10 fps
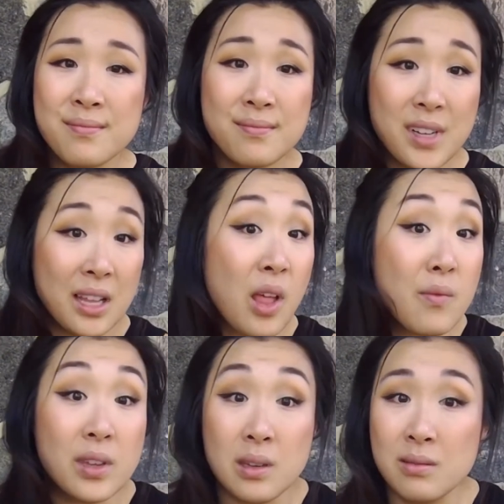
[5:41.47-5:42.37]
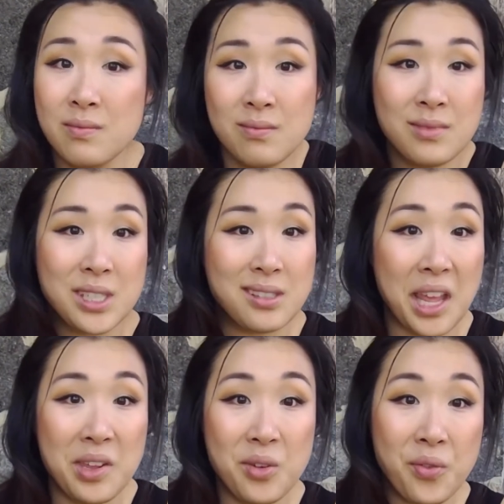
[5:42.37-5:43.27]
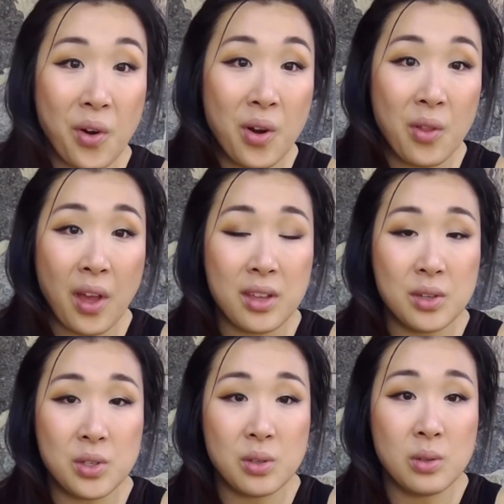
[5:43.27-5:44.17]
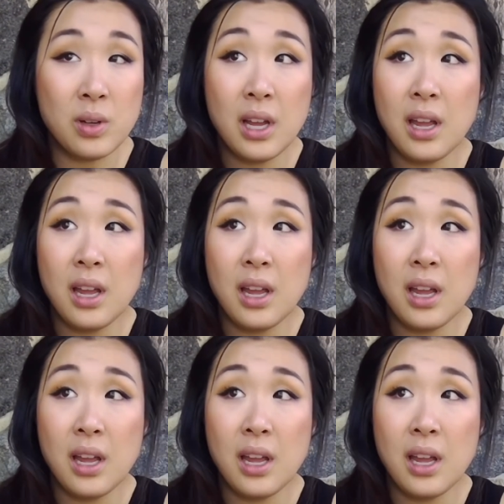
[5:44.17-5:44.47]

I love you. Just thank you for all that you do.